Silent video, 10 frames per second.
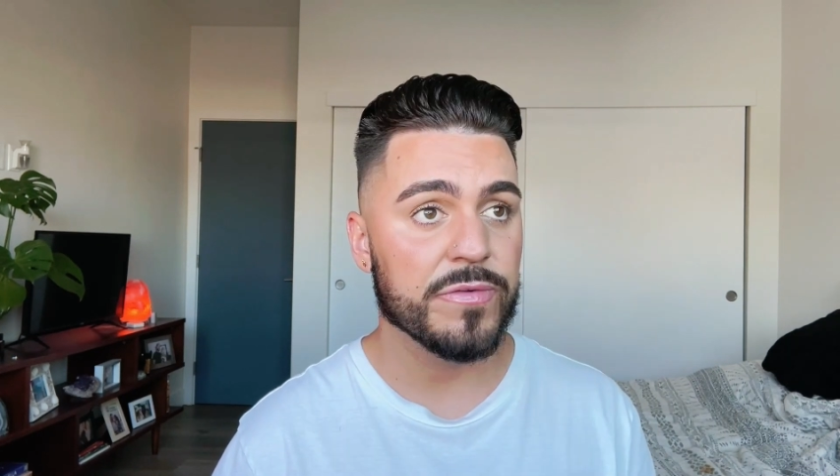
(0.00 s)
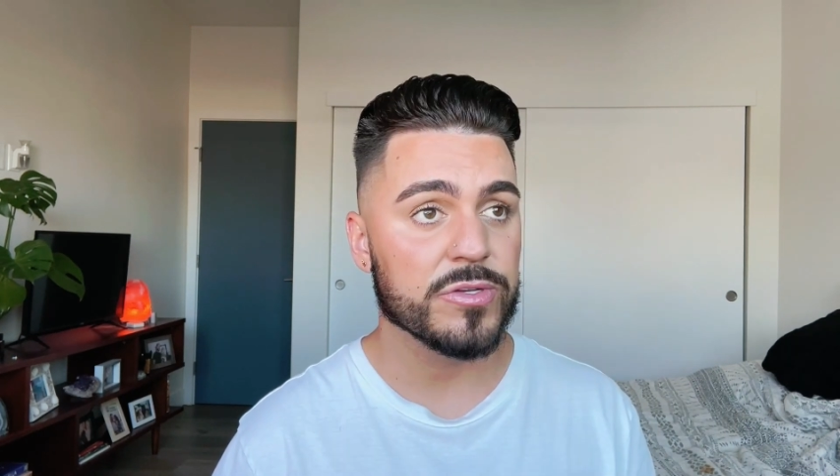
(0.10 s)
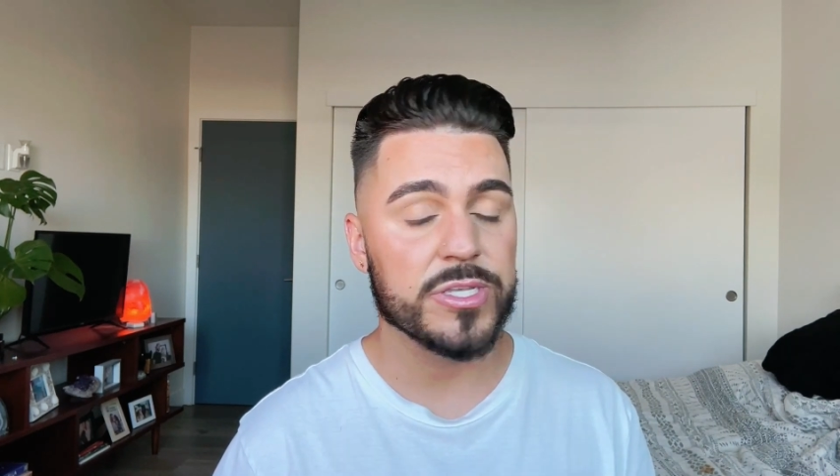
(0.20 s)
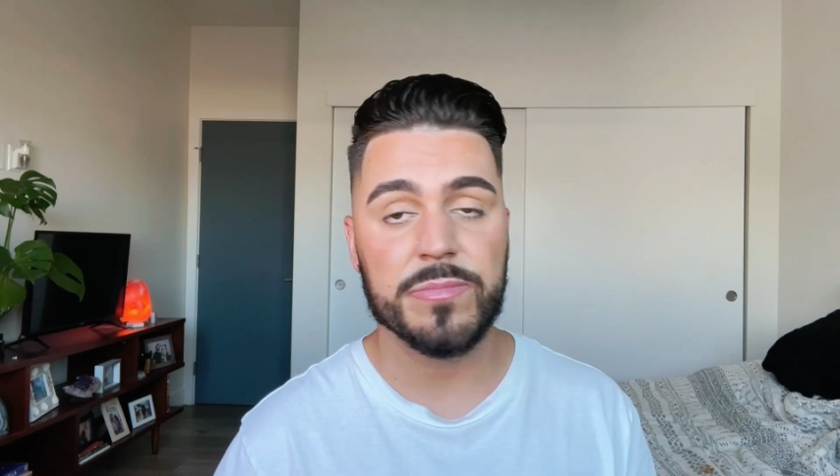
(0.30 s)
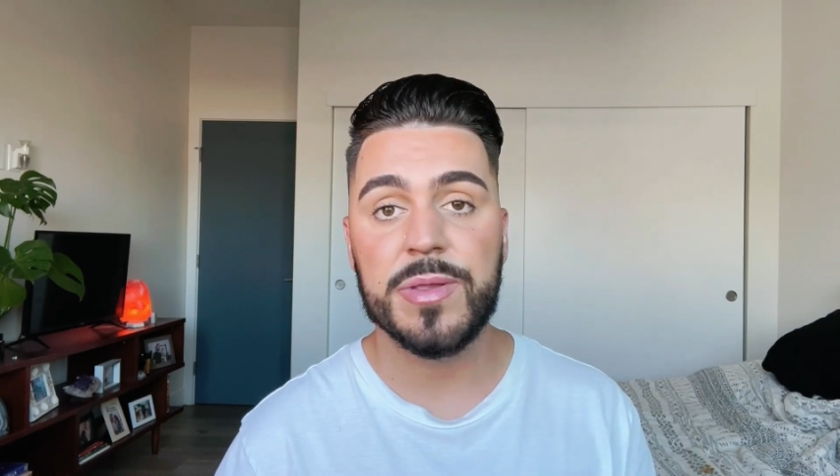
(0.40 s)
For
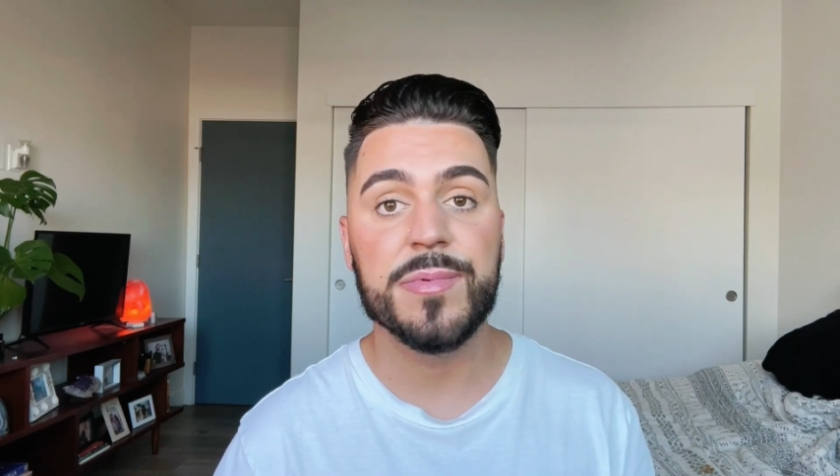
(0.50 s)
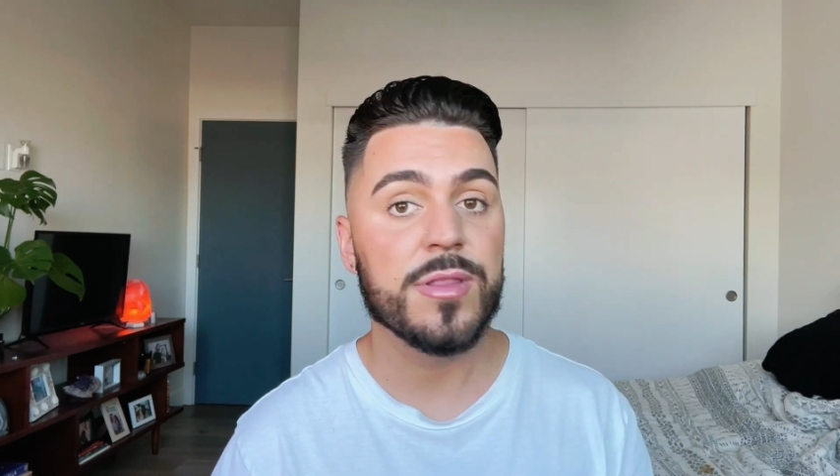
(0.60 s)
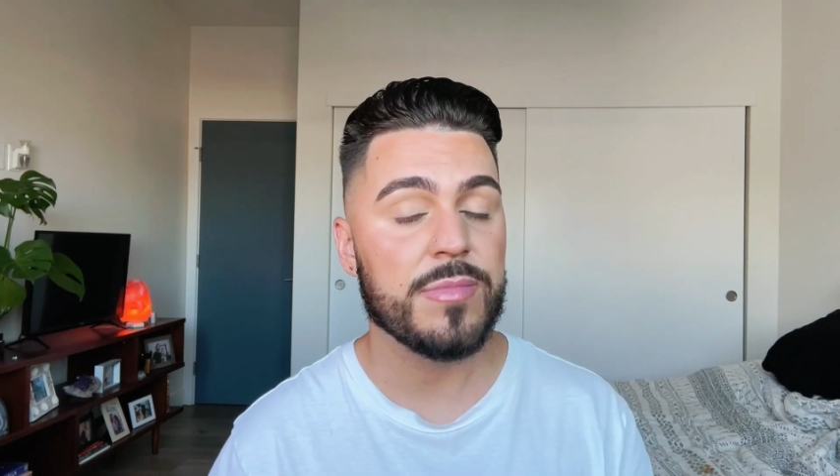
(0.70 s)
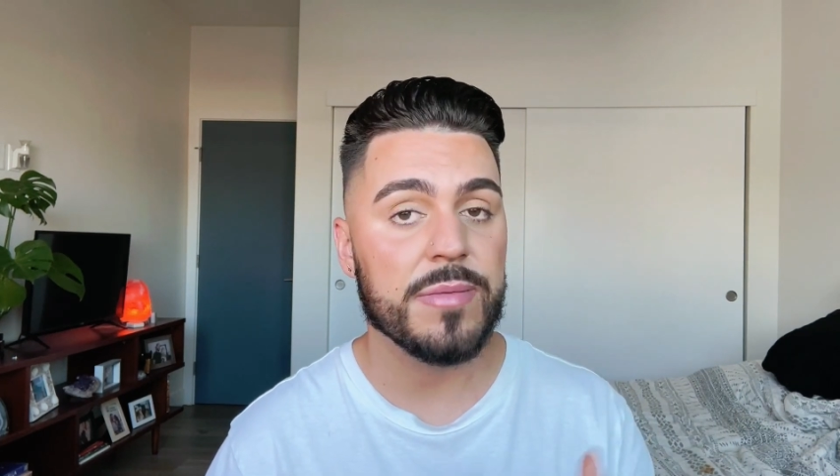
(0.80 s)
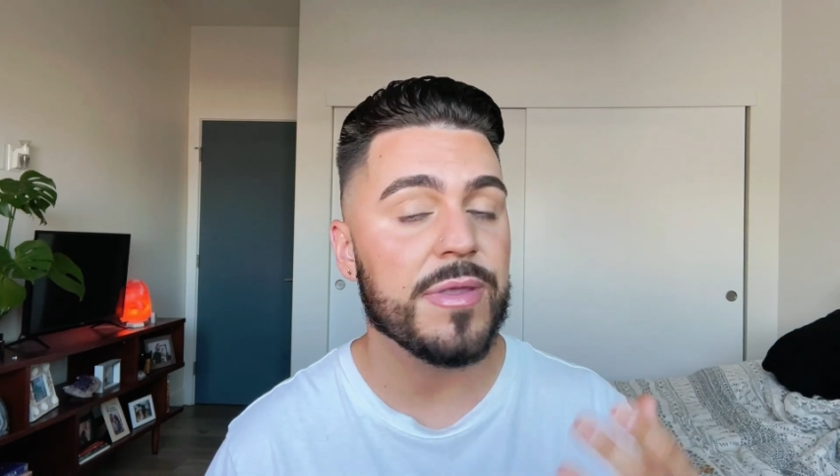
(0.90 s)
some people,
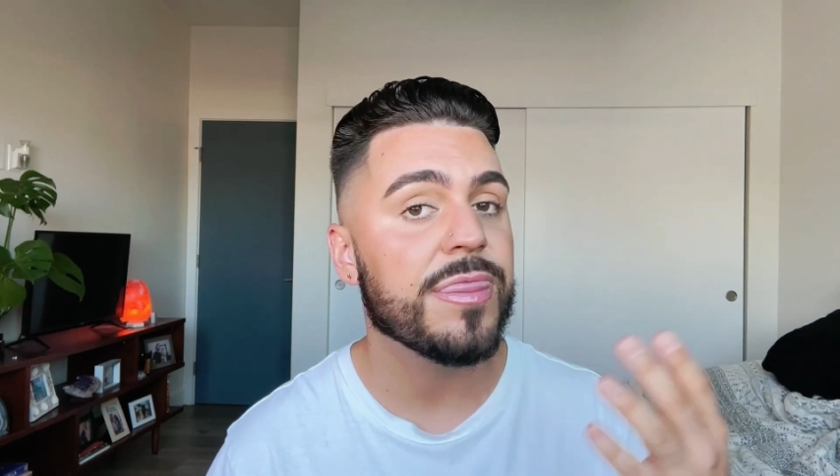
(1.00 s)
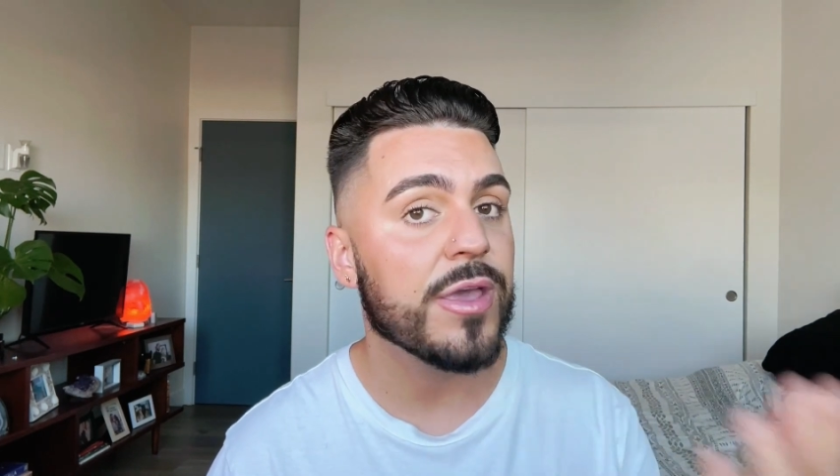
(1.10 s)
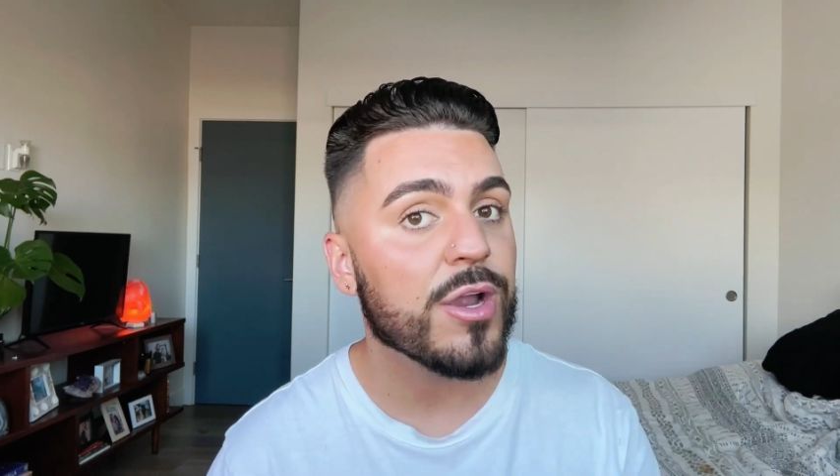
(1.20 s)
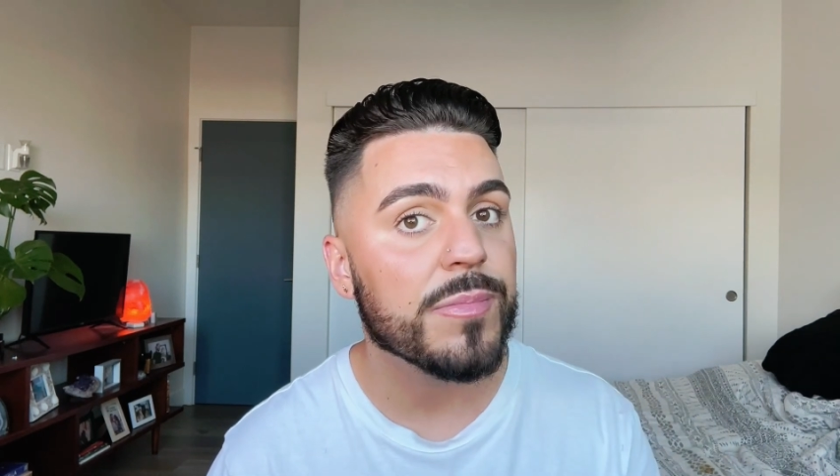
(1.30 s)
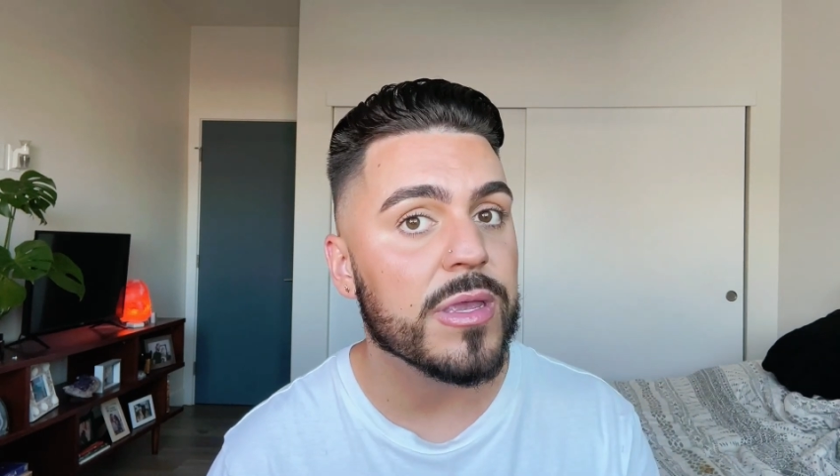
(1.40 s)
it might be
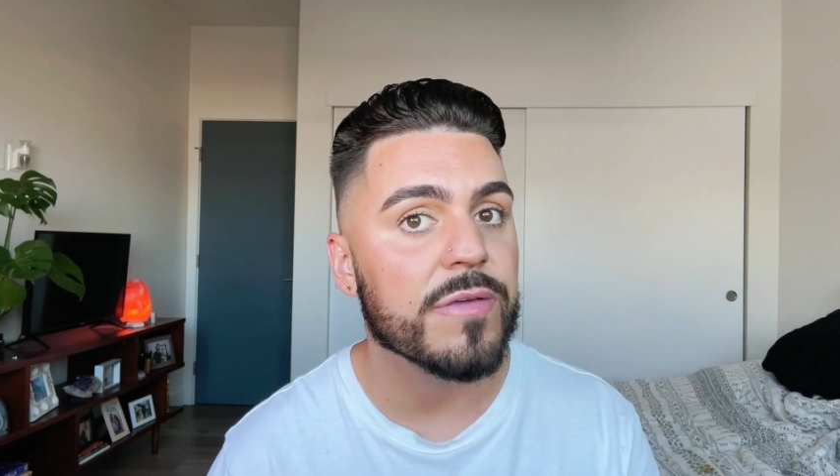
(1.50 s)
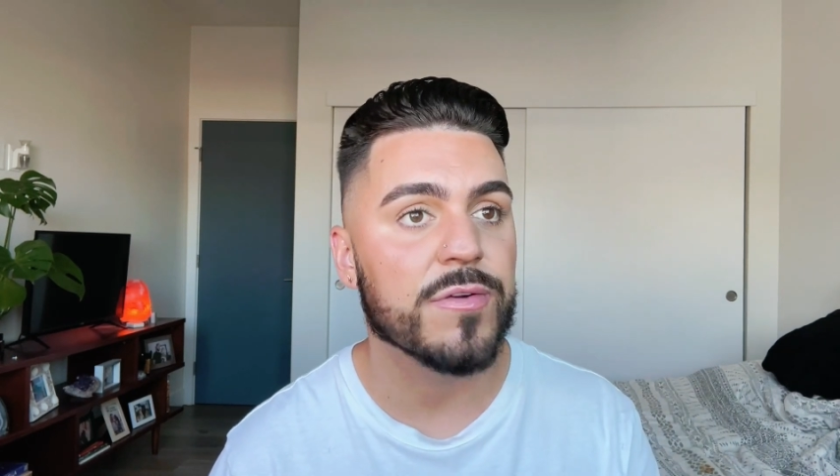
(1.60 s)
therapy.